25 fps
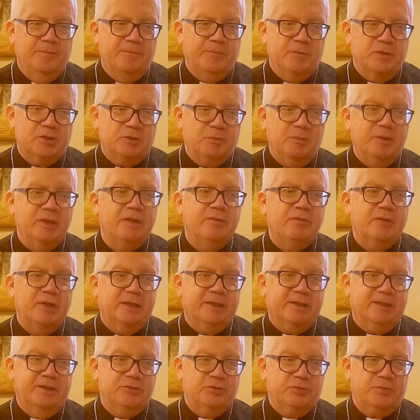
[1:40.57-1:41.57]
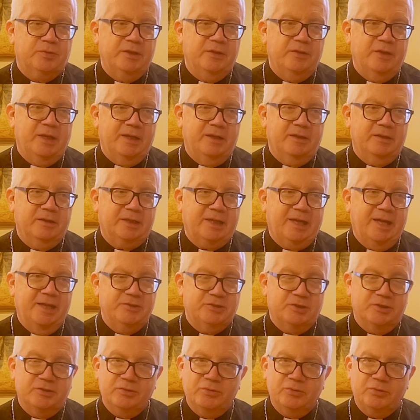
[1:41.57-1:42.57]
So we live in a country that
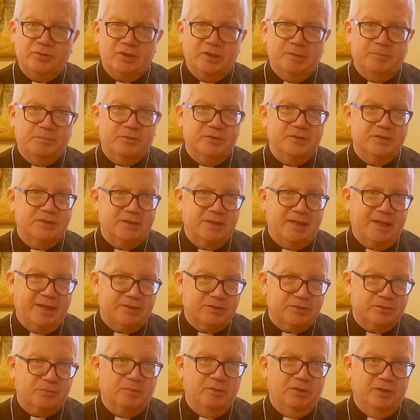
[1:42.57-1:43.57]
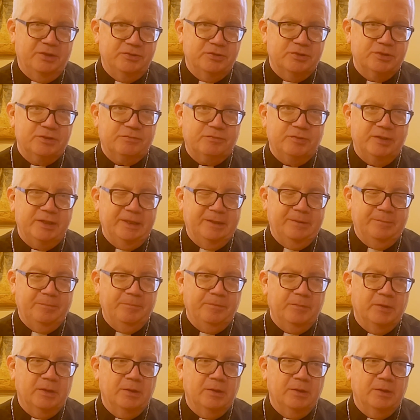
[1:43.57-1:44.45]
constitutionally protects religious freedom,